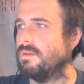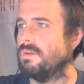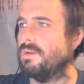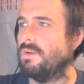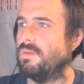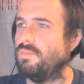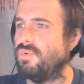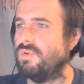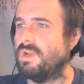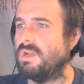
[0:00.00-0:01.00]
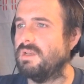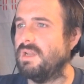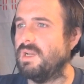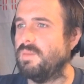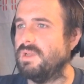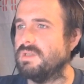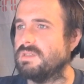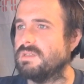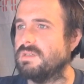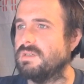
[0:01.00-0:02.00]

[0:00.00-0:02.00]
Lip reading: go to bootgod database.